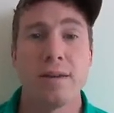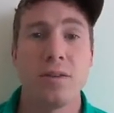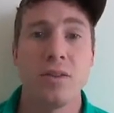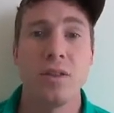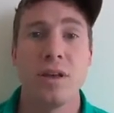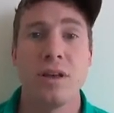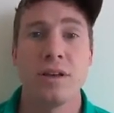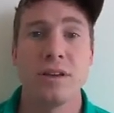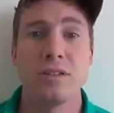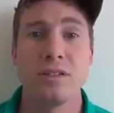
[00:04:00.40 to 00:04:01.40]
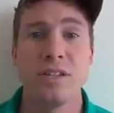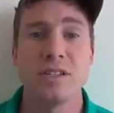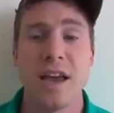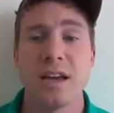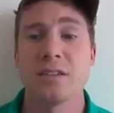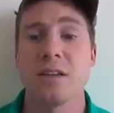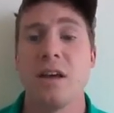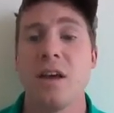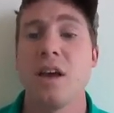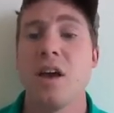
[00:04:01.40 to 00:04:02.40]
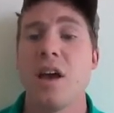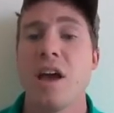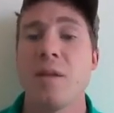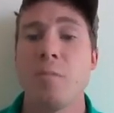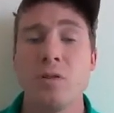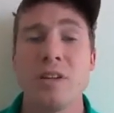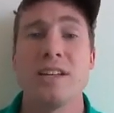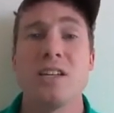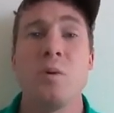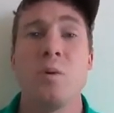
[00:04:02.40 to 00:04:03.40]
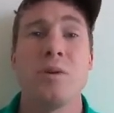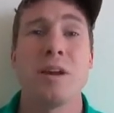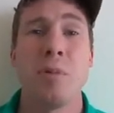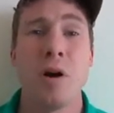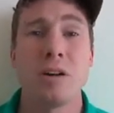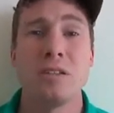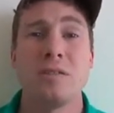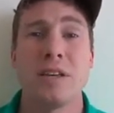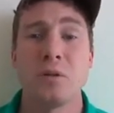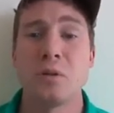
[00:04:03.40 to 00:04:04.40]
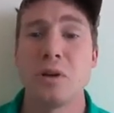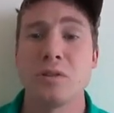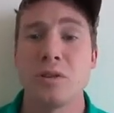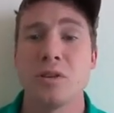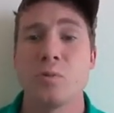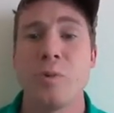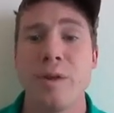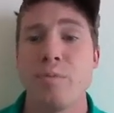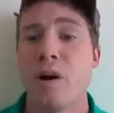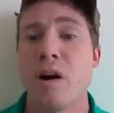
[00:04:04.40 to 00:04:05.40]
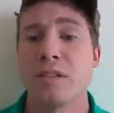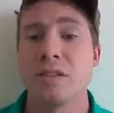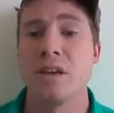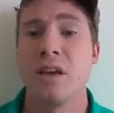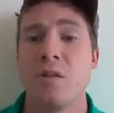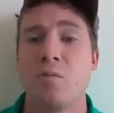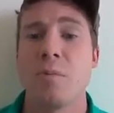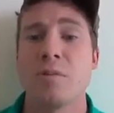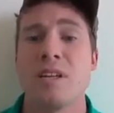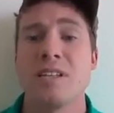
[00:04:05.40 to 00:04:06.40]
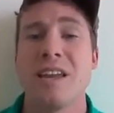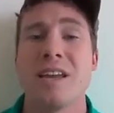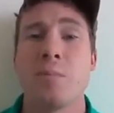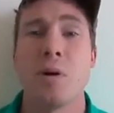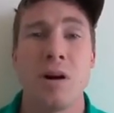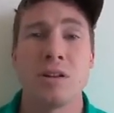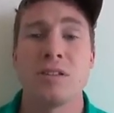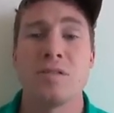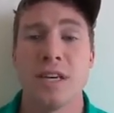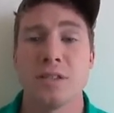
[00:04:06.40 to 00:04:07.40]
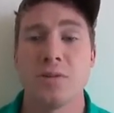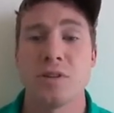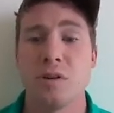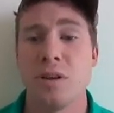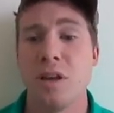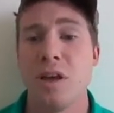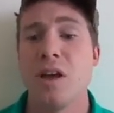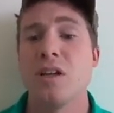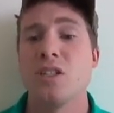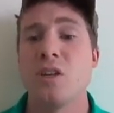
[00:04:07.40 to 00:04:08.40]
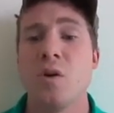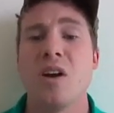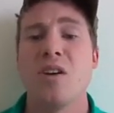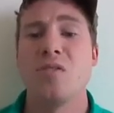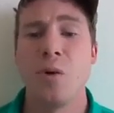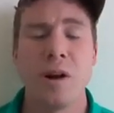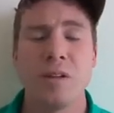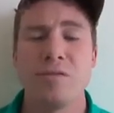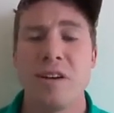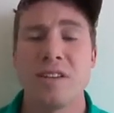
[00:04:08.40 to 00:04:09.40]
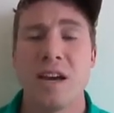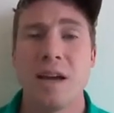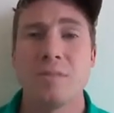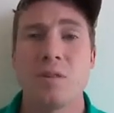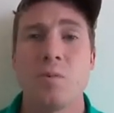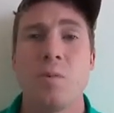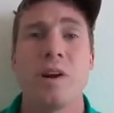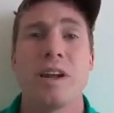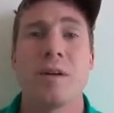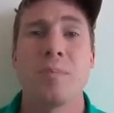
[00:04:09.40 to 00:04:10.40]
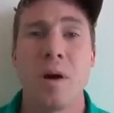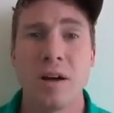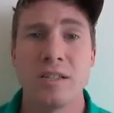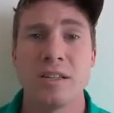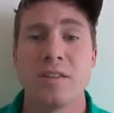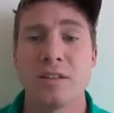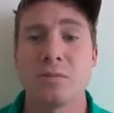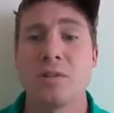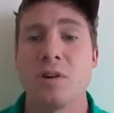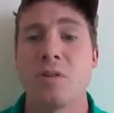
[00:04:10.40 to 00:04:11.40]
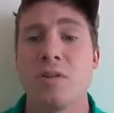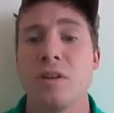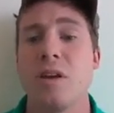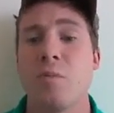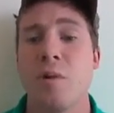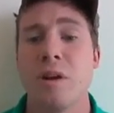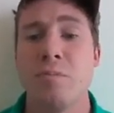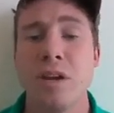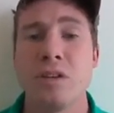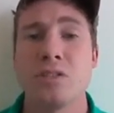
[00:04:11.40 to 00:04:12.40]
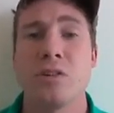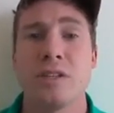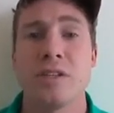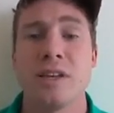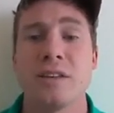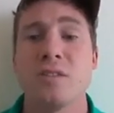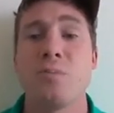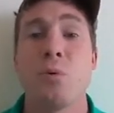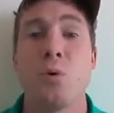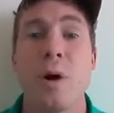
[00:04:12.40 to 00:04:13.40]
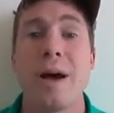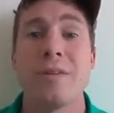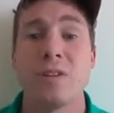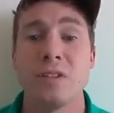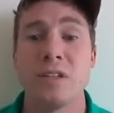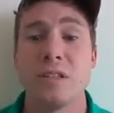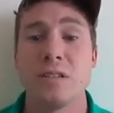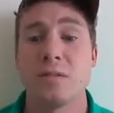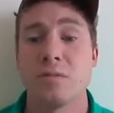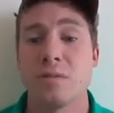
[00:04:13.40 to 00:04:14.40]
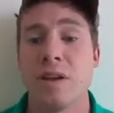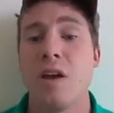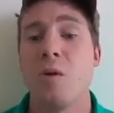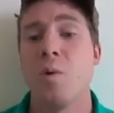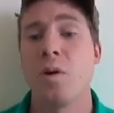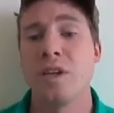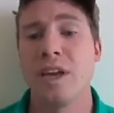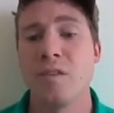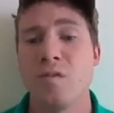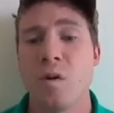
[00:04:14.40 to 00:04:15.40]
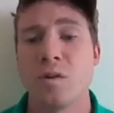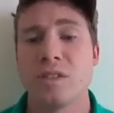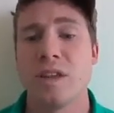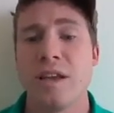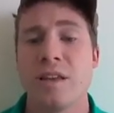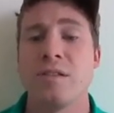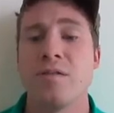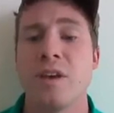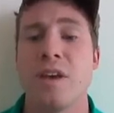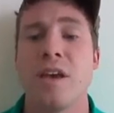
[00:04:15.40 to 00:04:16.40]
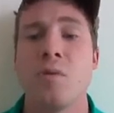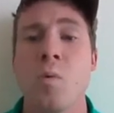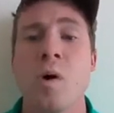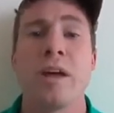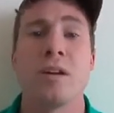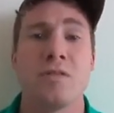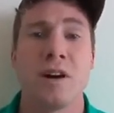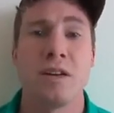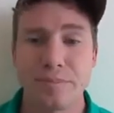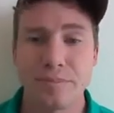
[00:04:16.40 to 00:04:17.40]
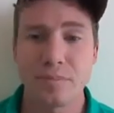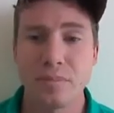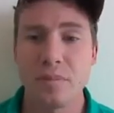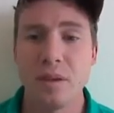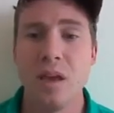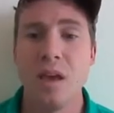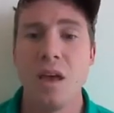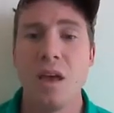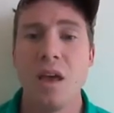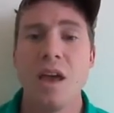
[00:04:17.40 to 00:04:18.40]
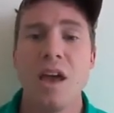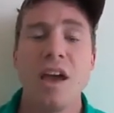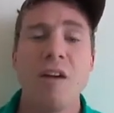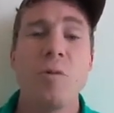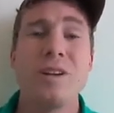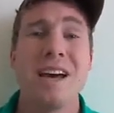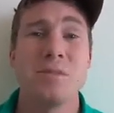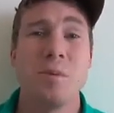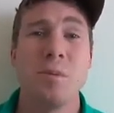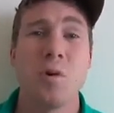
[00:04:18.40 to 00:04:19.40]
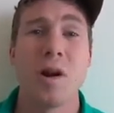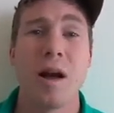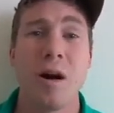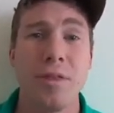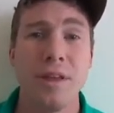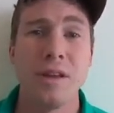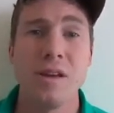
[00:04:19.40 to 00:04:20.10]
the disease X, in most cases we would get a positive test result. So this red box represents getting a positive test result. So 4 out of 5 times we're going to get a positive test result when administering the test to people who have the disease, right? We only get a false negative in 1 out of 5. If we test people who are healthy,